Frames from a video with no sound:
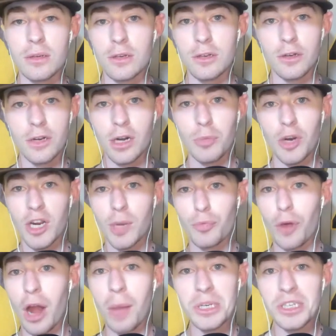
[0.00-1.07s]
You're going to bring up
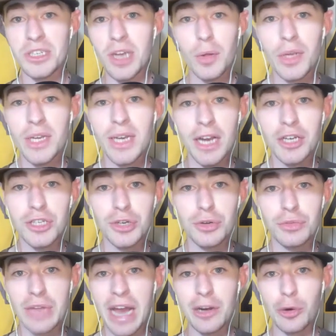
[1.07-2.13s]
Robbie Snelling next year
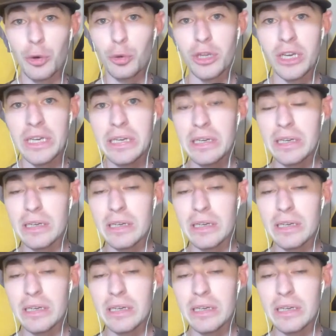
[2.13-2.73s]
that early?